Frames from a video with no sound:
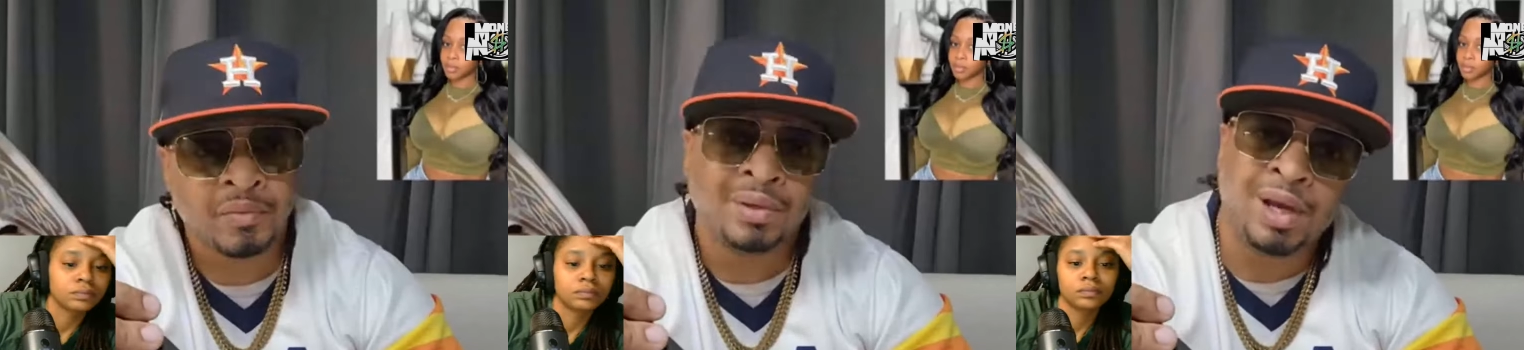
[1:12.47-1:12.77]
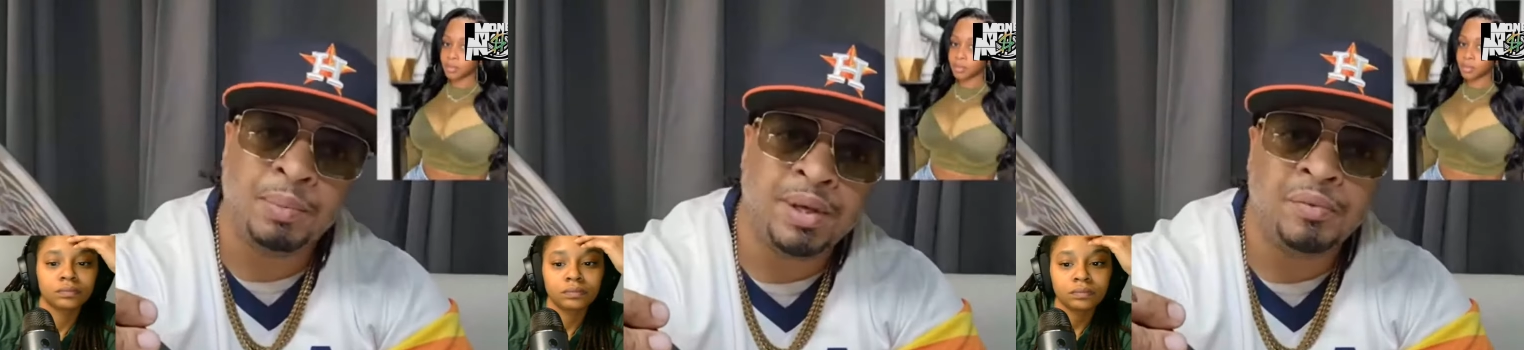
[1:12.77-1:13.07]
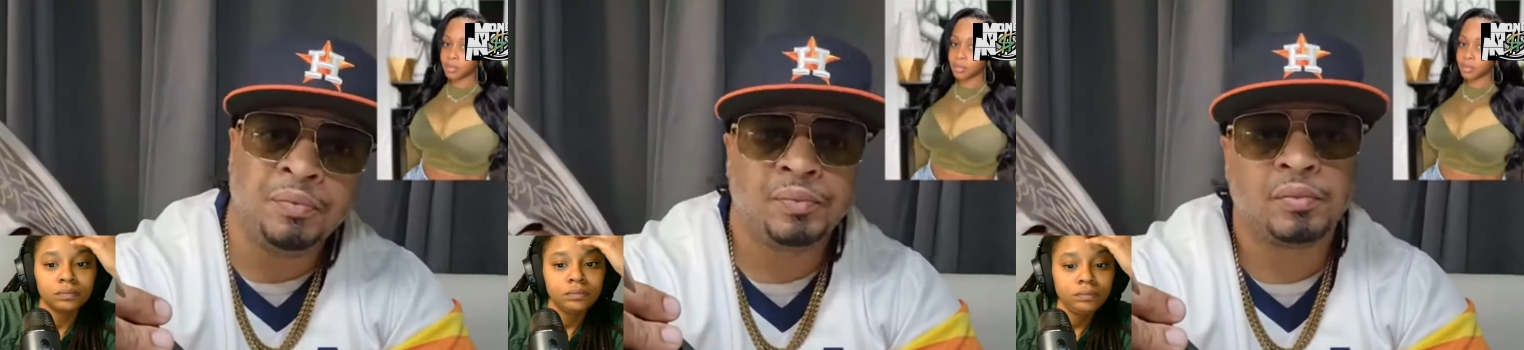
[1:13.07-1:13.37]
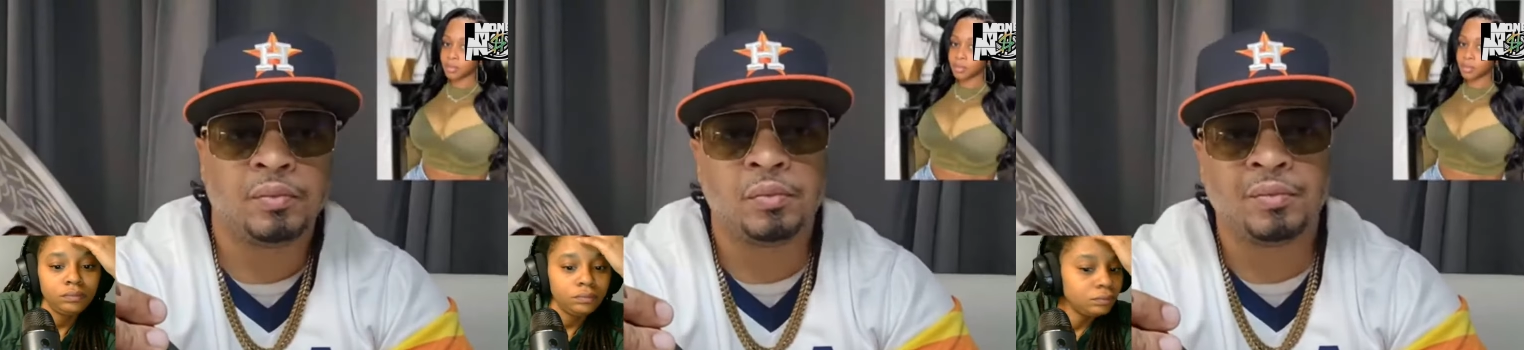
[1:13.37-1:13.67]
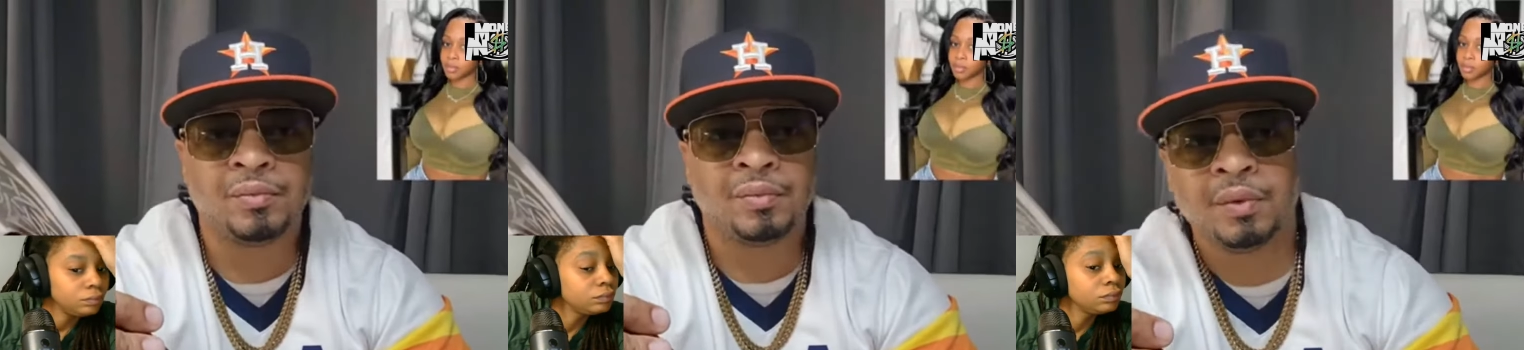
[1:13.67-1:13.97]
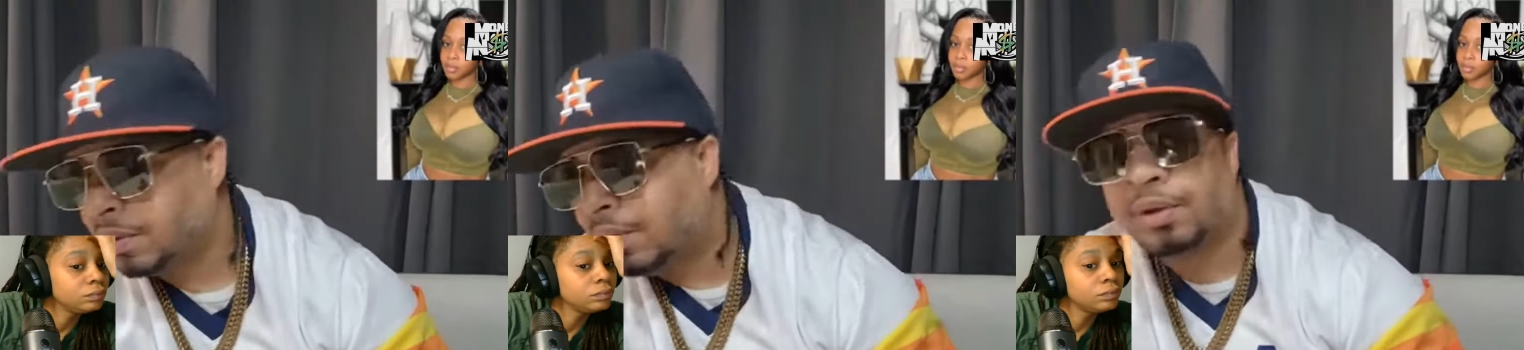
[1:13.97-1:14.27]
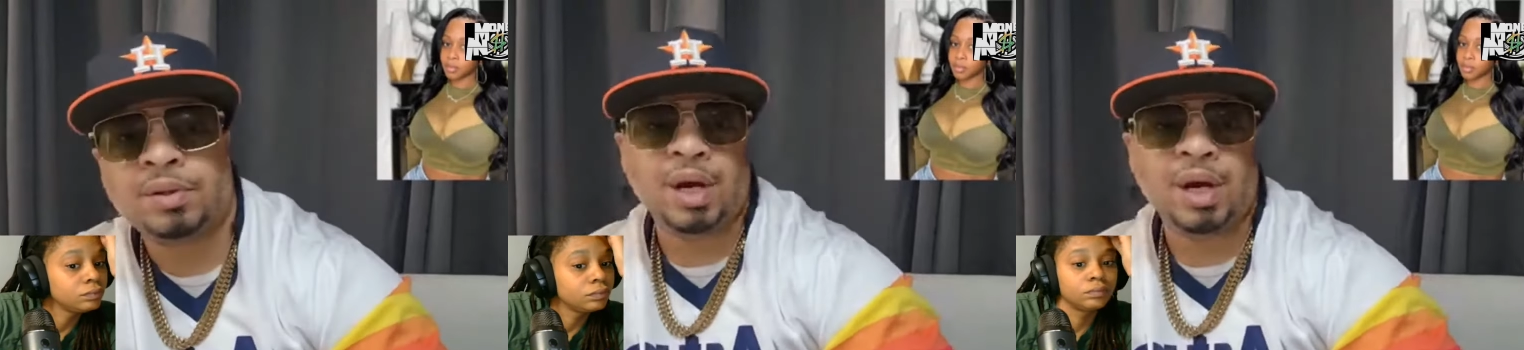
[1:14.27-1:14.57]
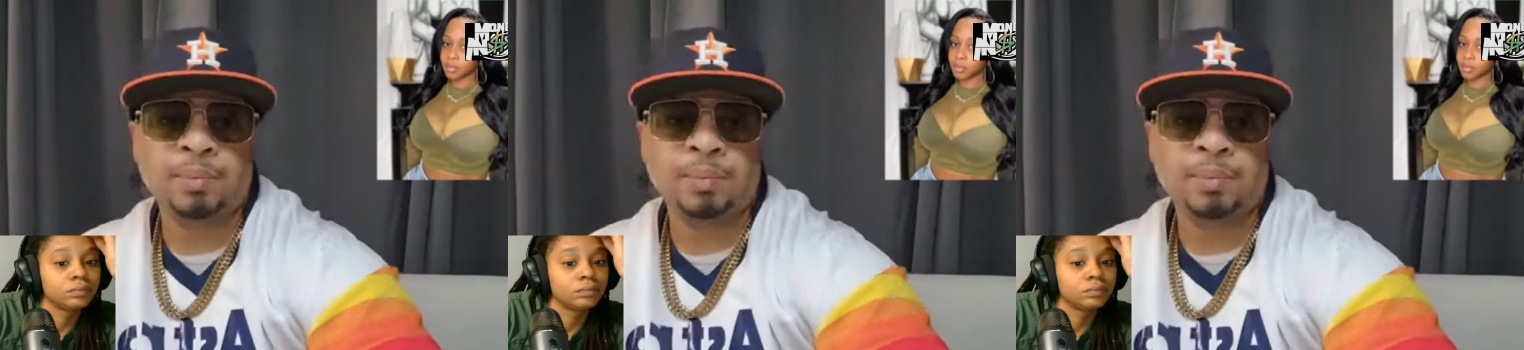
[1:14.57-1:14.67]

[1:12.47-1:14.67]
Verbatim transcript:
Speaker 1: Shall we begin? Shall we